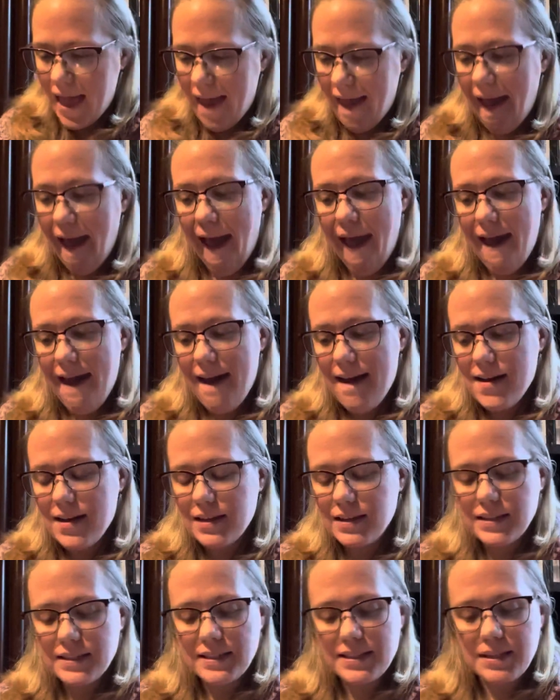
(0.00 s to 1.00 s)

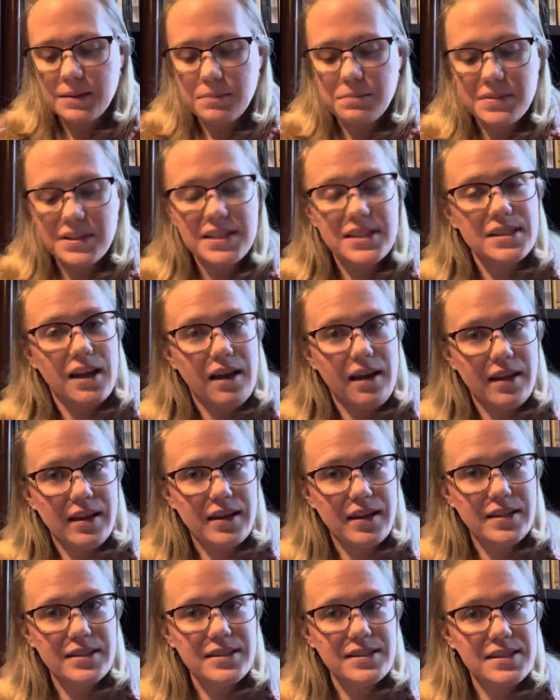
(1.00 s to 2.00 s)
and some
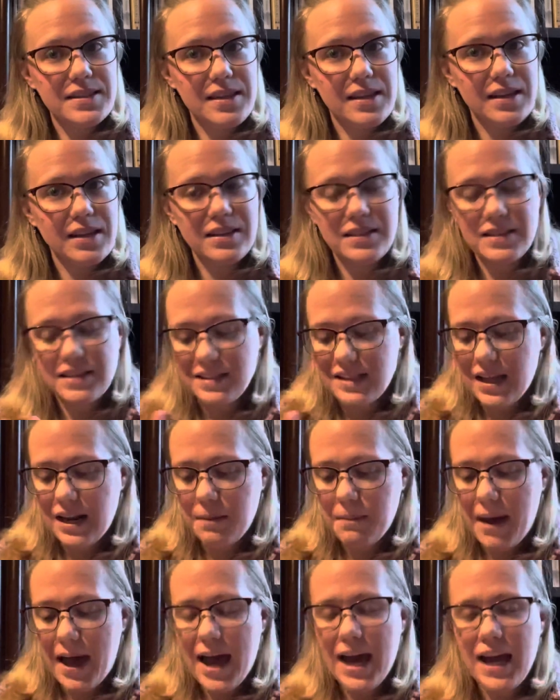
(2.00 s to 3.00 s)
science things that I'm
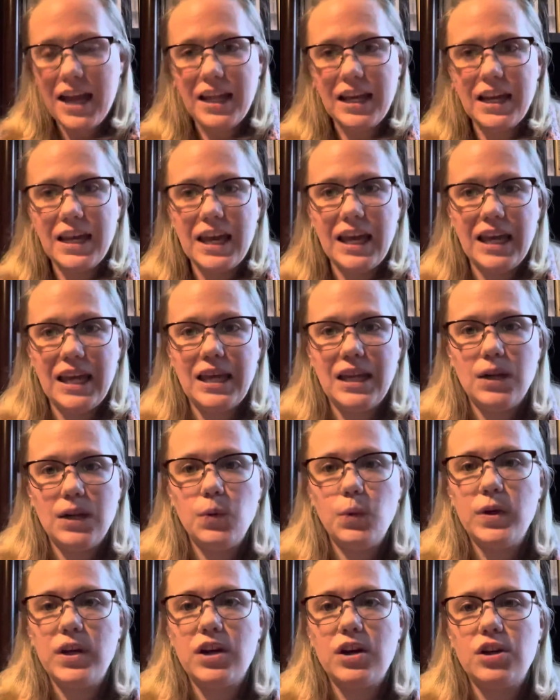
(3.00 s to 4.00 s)
adding in.
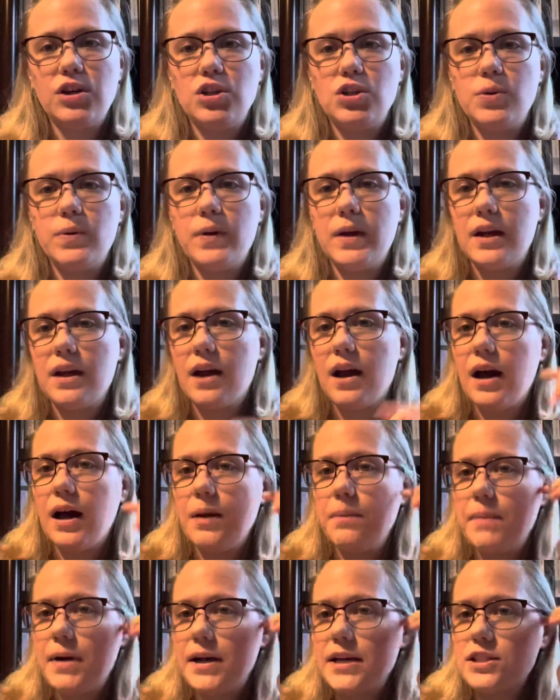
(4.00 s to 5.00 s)
We are doing
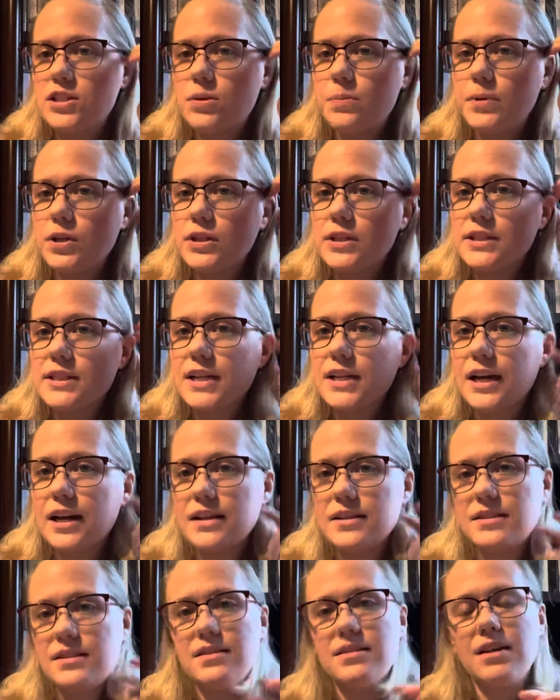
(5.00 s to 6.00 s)
Master Books, God's
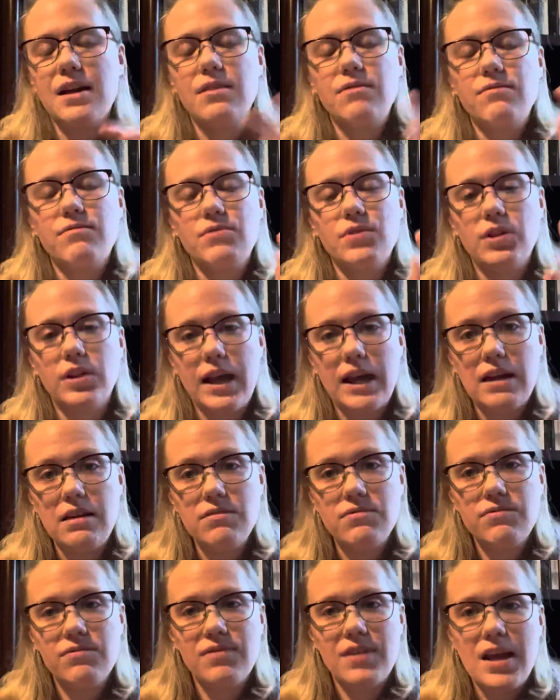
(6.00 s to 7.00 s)
Design for
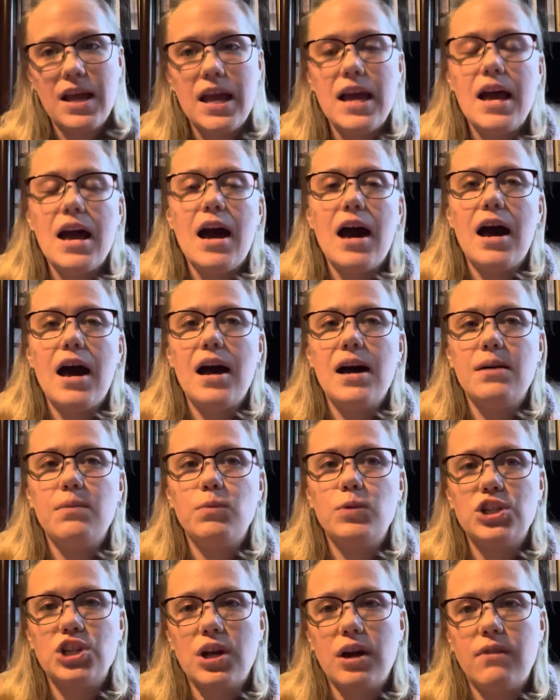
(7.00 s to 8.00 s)
Life,
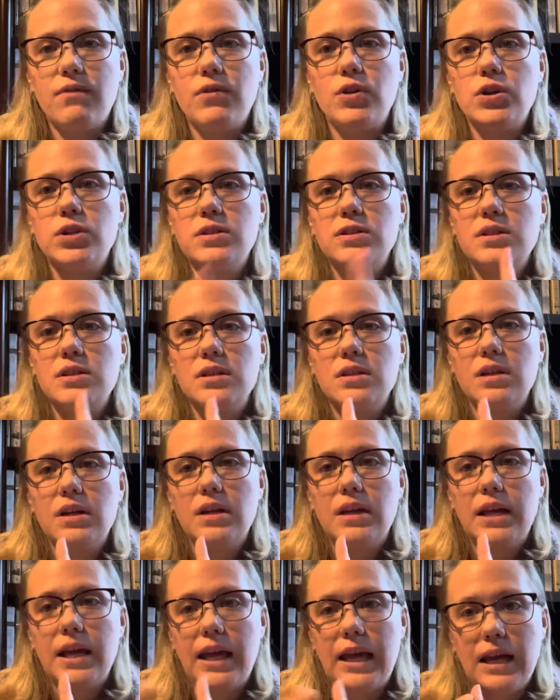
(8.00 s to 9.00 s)
which covers
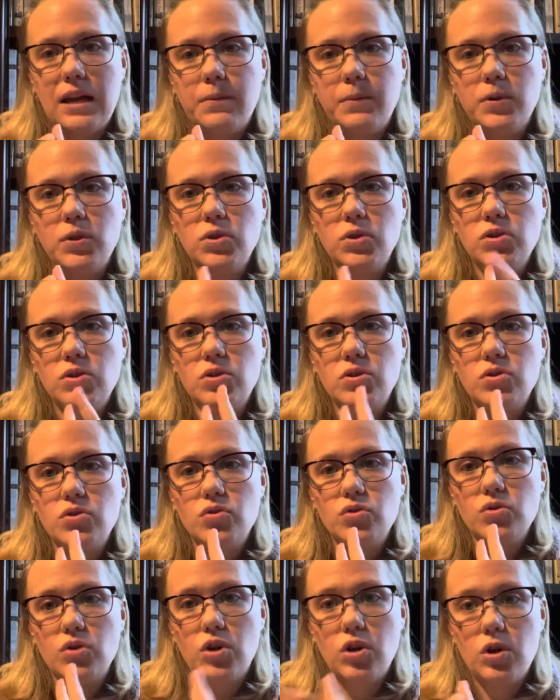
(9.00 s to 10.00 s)
animals,
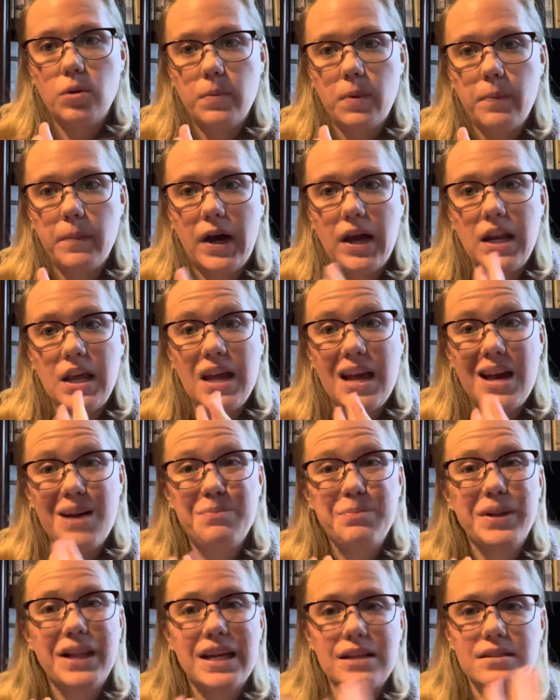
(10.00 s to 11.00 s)
human body, and
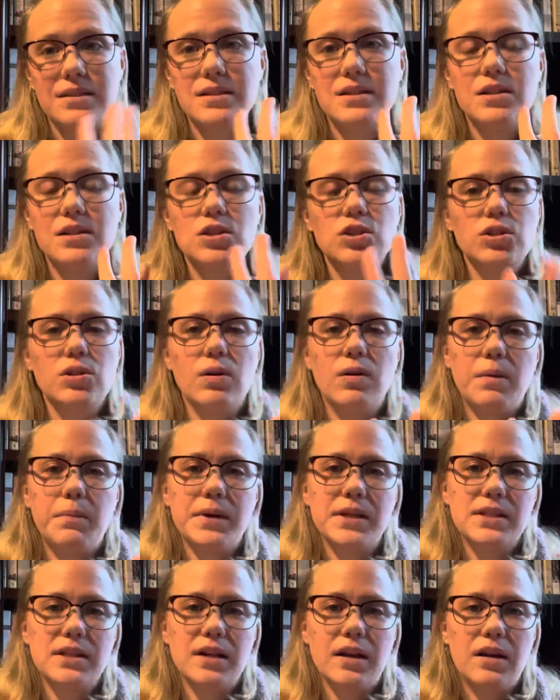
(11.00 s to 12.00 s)
plants. So I'm
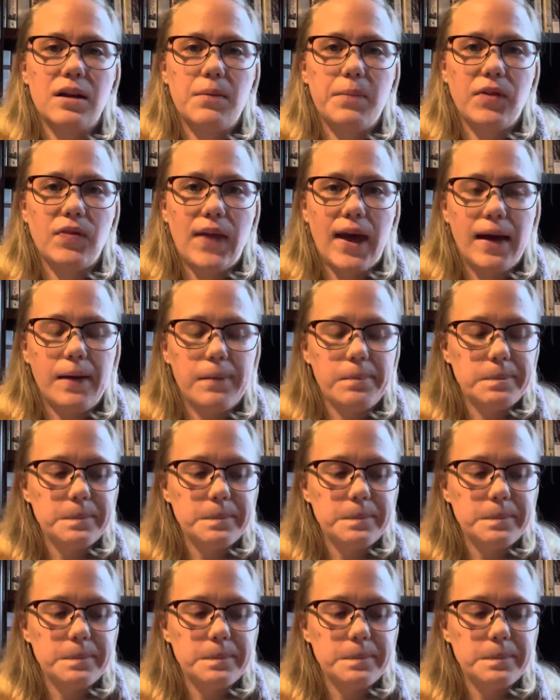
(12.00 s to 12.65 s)
excited about that.